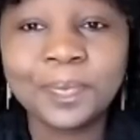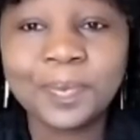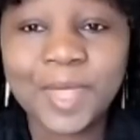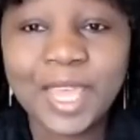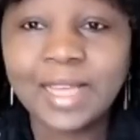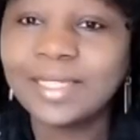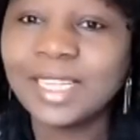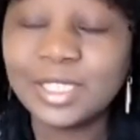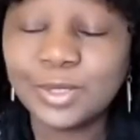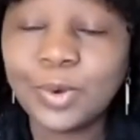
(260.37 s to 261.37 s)
Yeah,
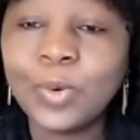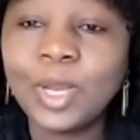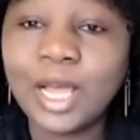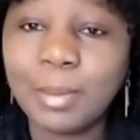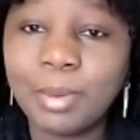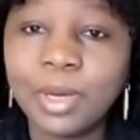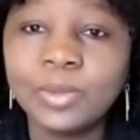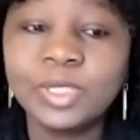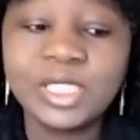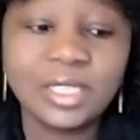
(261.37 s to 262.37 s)
that is all
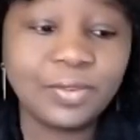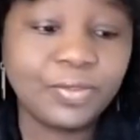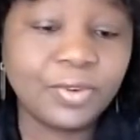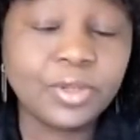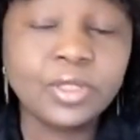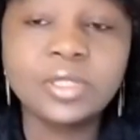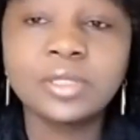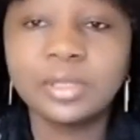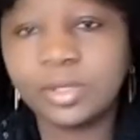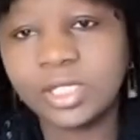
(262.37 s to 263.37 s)
about the
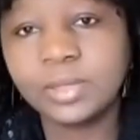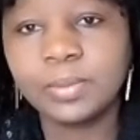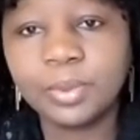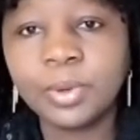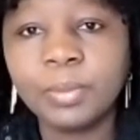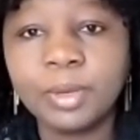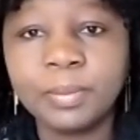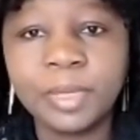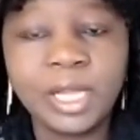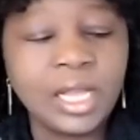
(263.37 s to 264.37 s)
first nursing
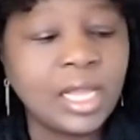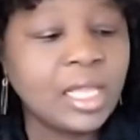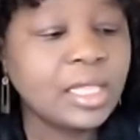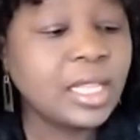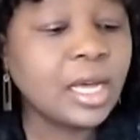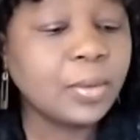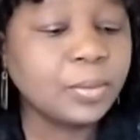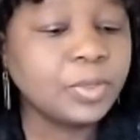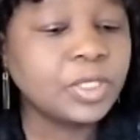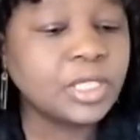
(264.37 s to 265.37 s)
problem.
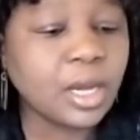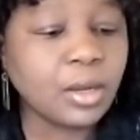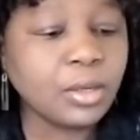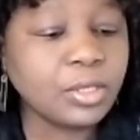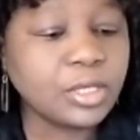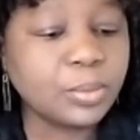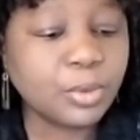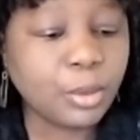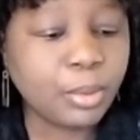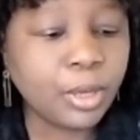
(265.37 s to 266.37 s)
Now, the second nursing
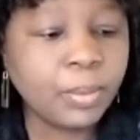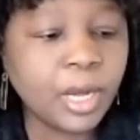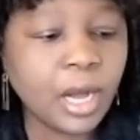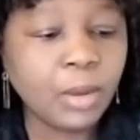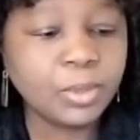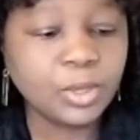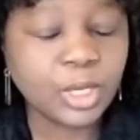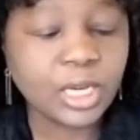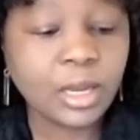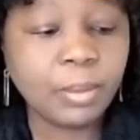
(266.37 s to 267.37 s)
problem I'll be
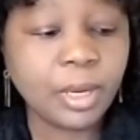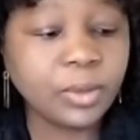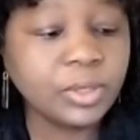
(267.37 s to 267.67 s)
talking about